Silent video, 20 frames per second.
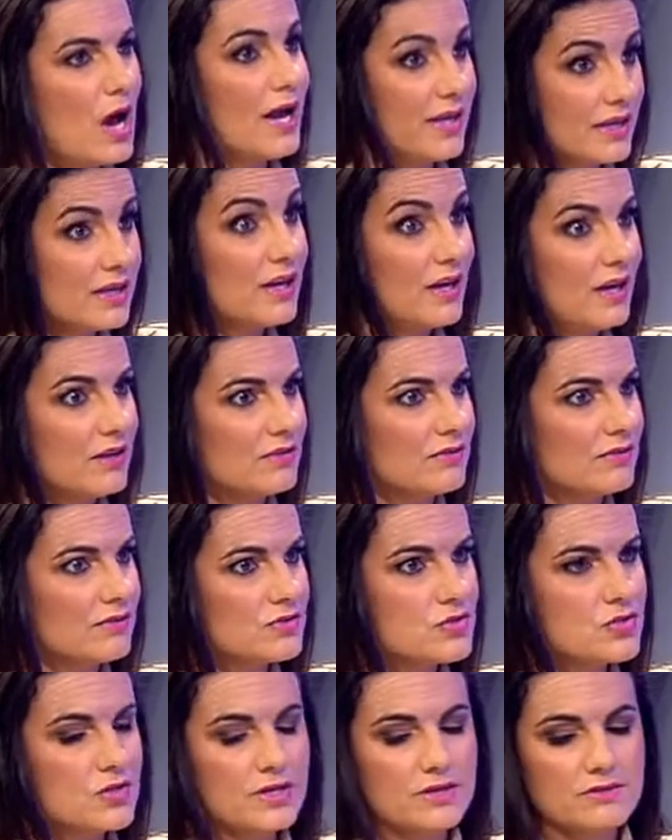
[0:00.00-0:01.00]
I
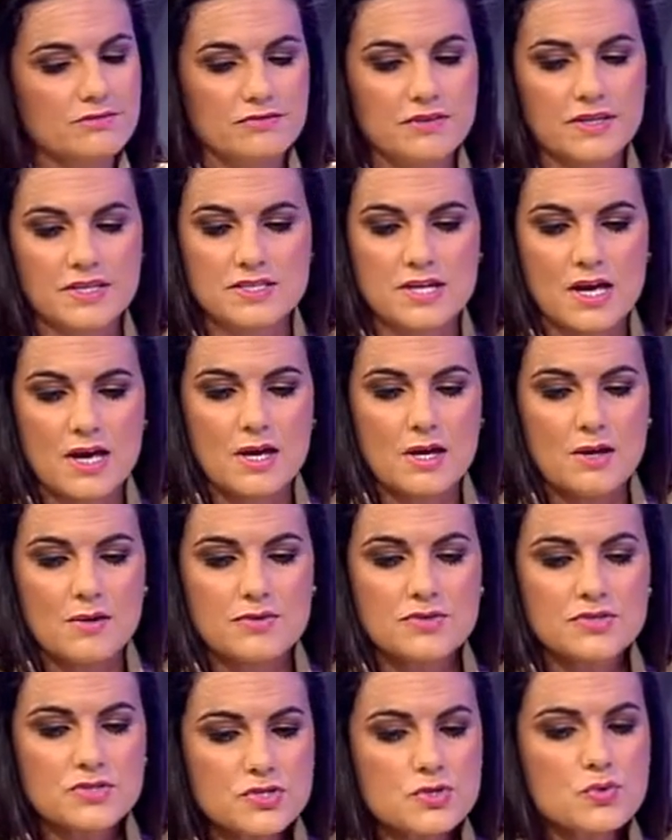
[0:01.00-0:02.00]
can try mm. and hmm. fix.
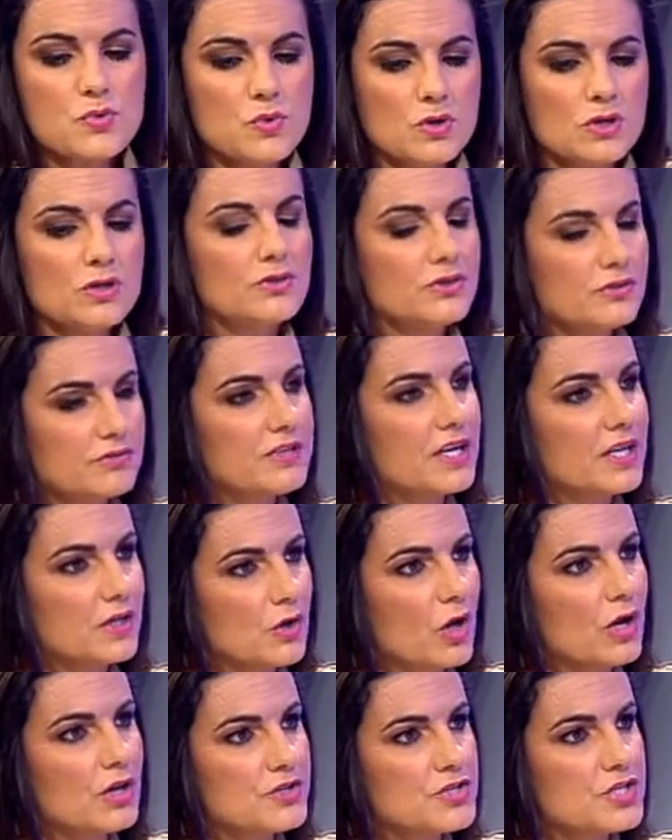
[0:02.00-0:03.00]
This is a world of
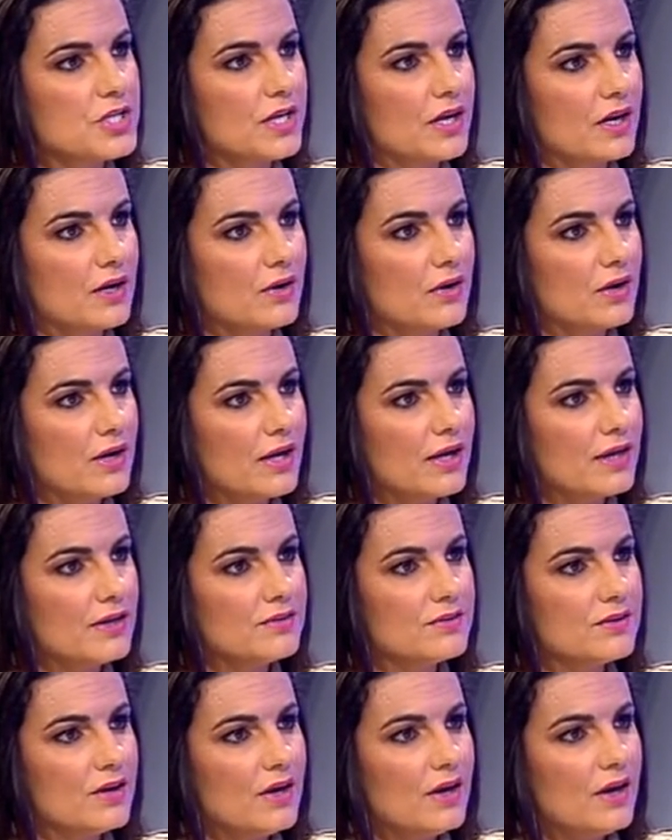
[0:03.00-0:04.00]
technology mm. now,
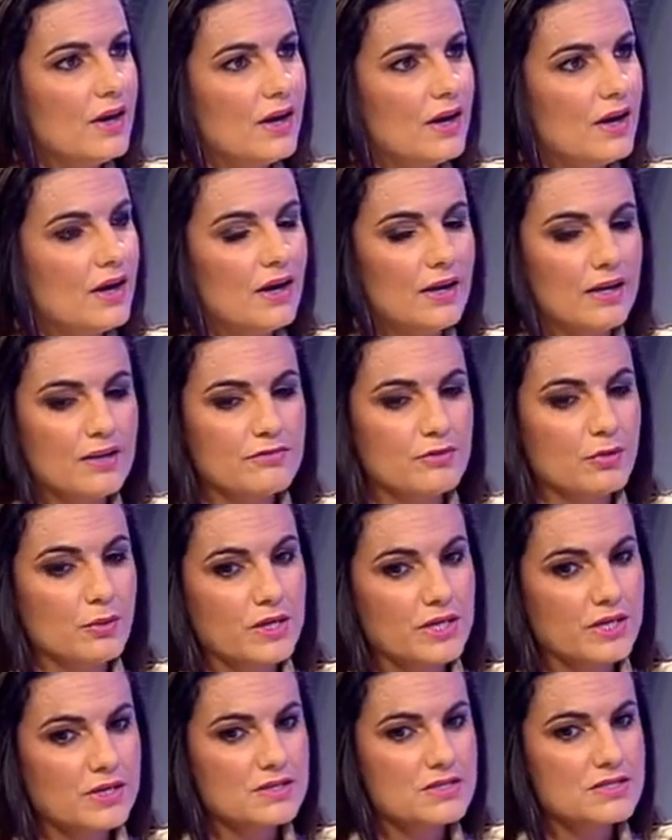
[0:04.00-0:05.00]
and uh, if
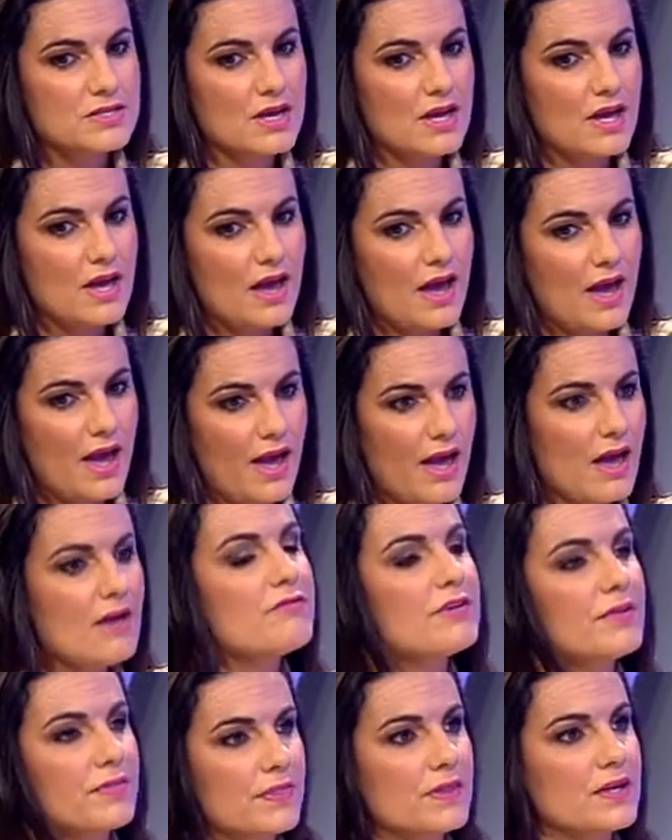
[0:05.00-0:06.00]
your kids
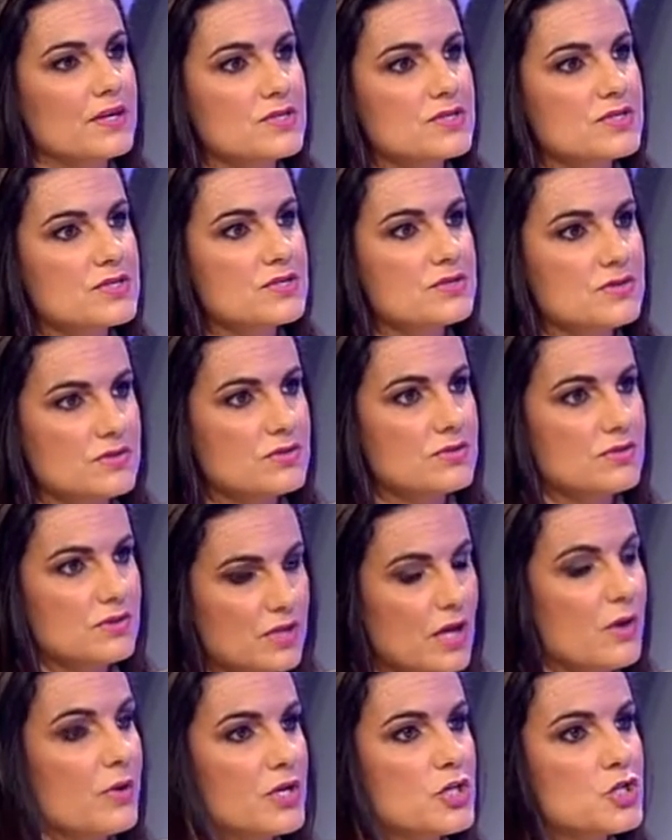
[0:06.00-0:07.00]
have it, there's
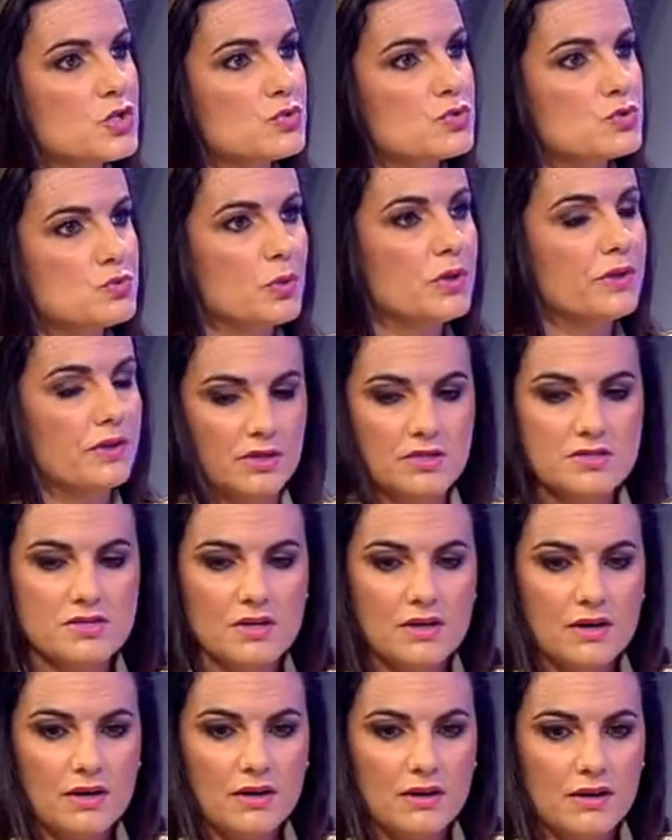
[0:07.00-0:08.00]
there are issues with
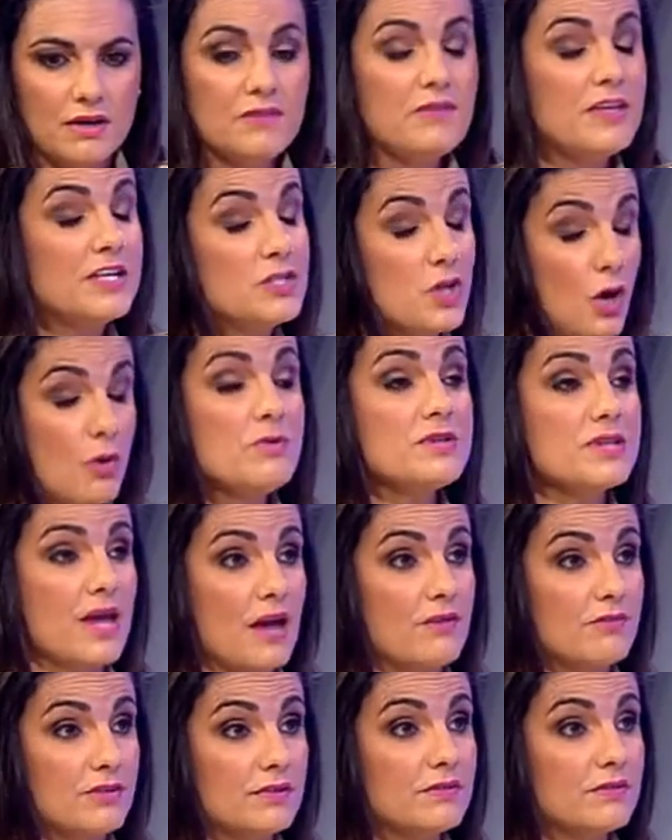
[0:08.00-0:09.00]
it. And if they don't
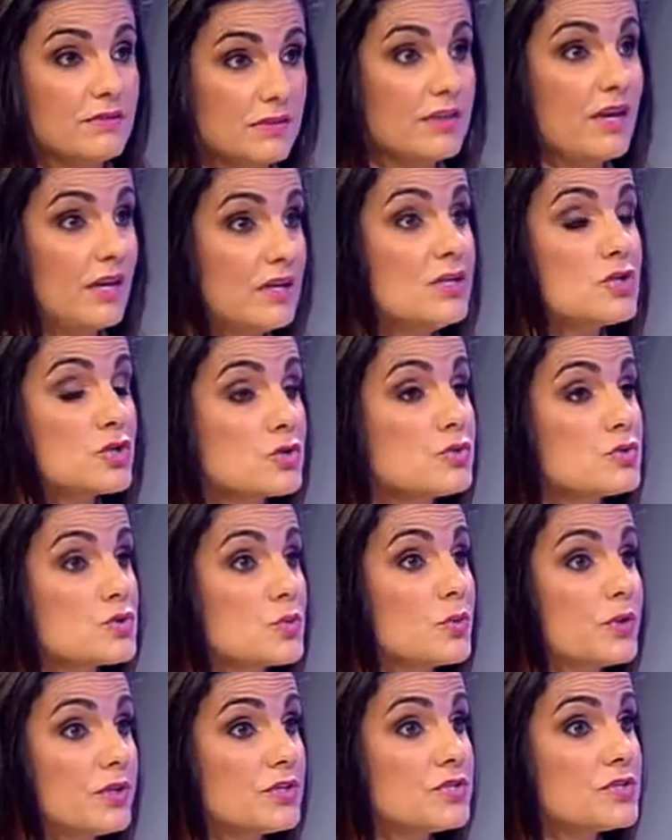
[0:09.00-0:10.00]
have it, there are
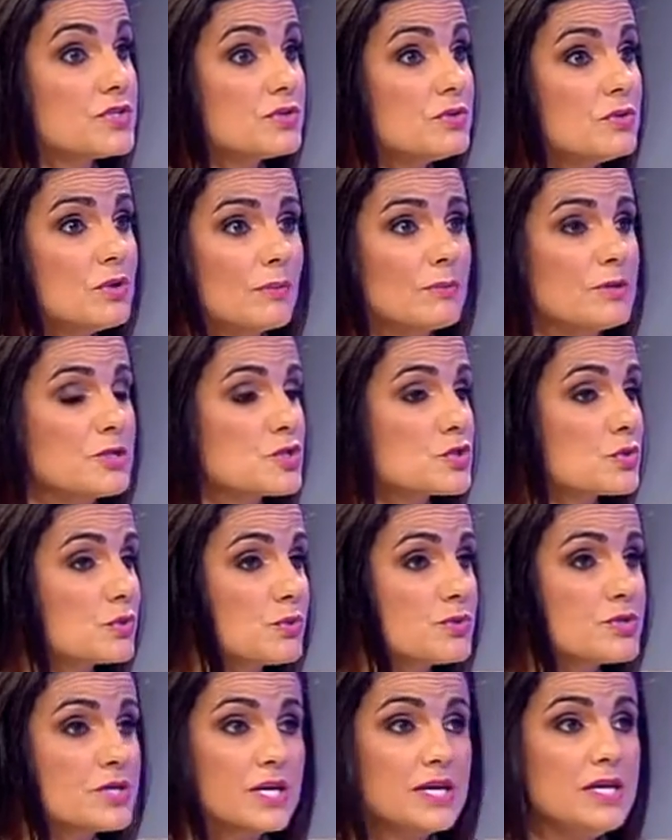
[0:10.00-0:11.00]
issues with it too. I mean,
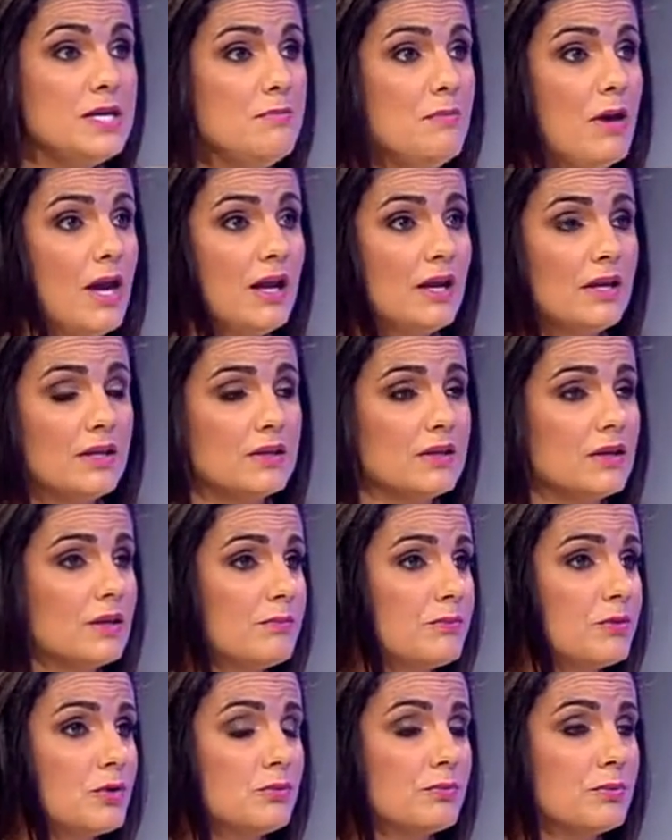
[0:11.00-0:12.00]
schools are emailing
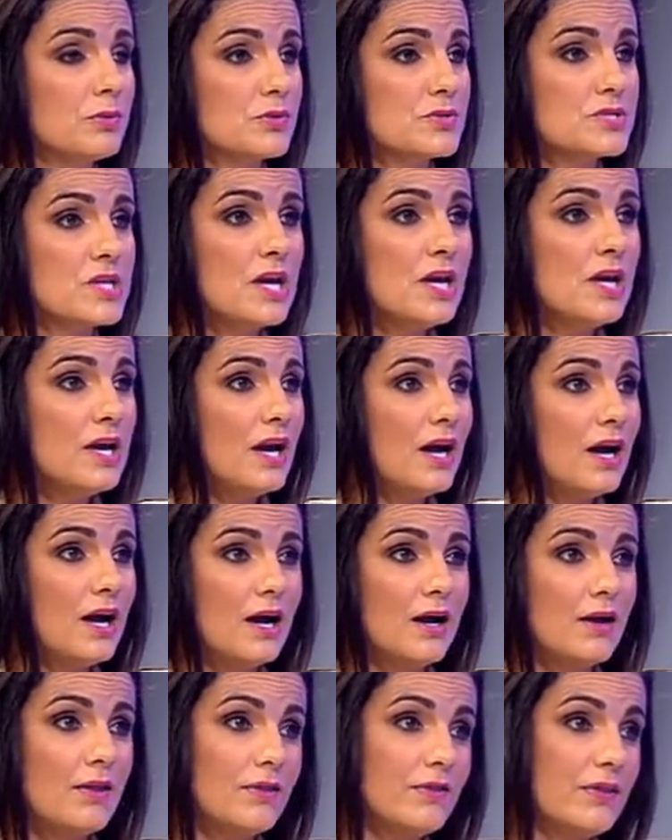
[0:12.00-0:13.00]
their pupils.
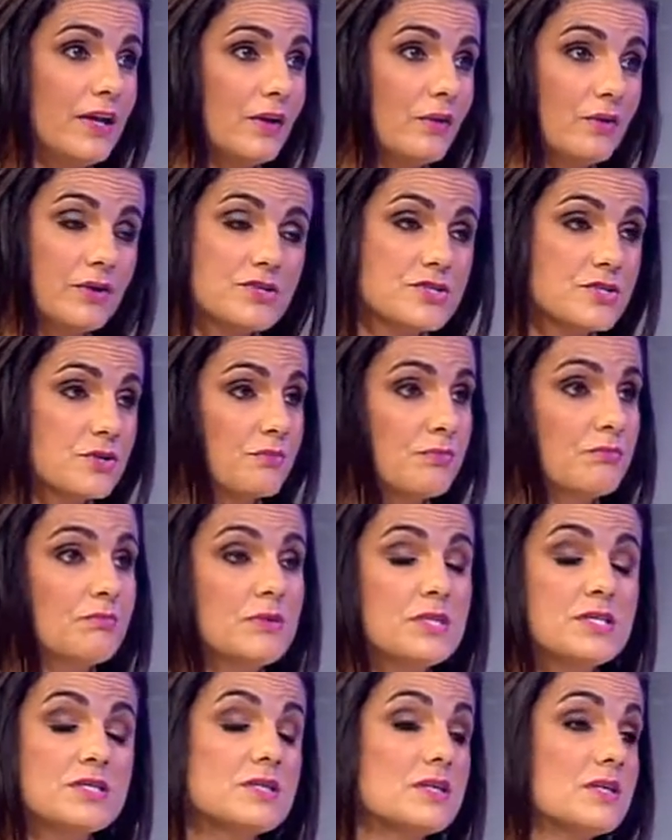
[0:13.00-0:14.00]
Uh, they got to
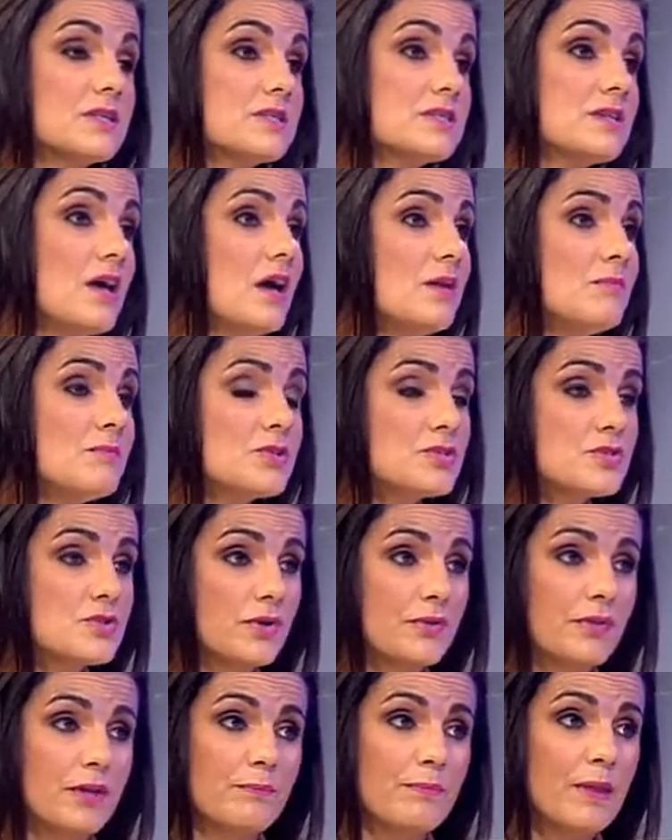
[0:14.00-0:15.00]
submit
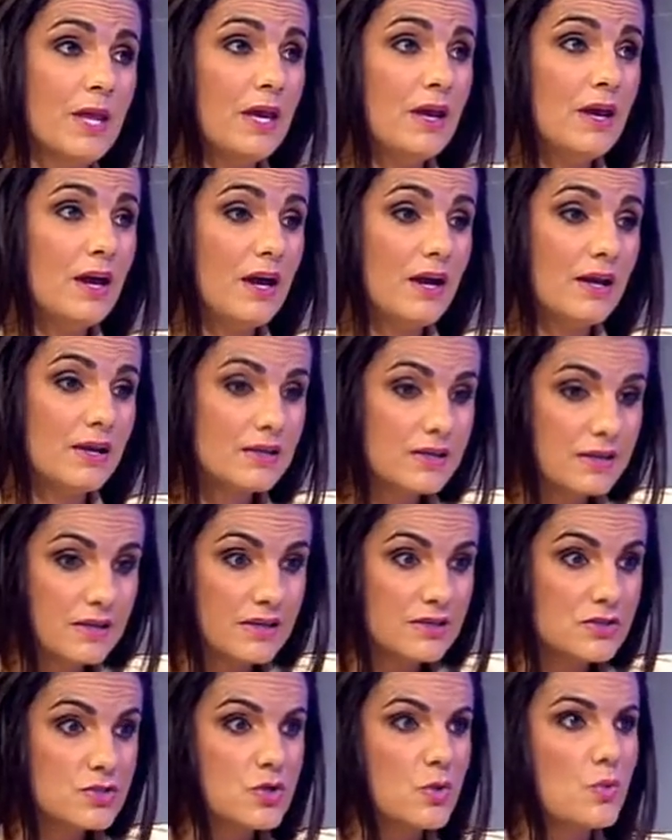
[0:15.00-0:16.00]
assignments on them. Uh,
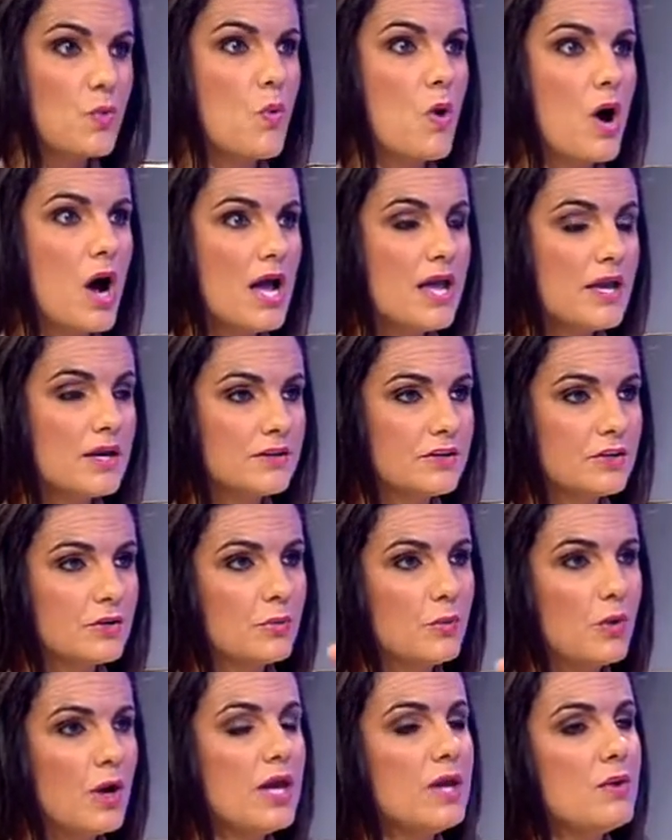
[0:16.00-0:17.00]
kids are wired
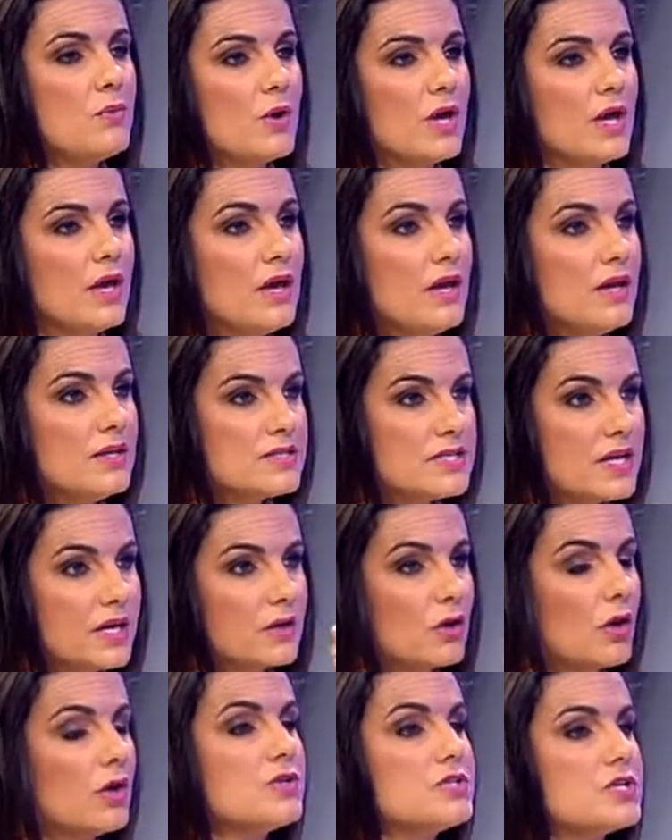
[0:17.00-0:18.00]
in a way where
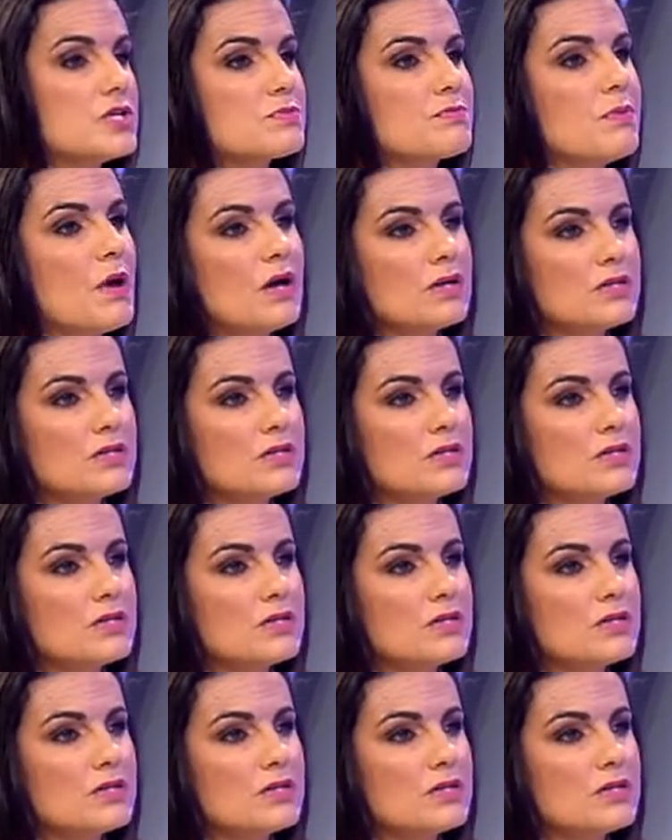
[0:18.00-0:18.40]
technology is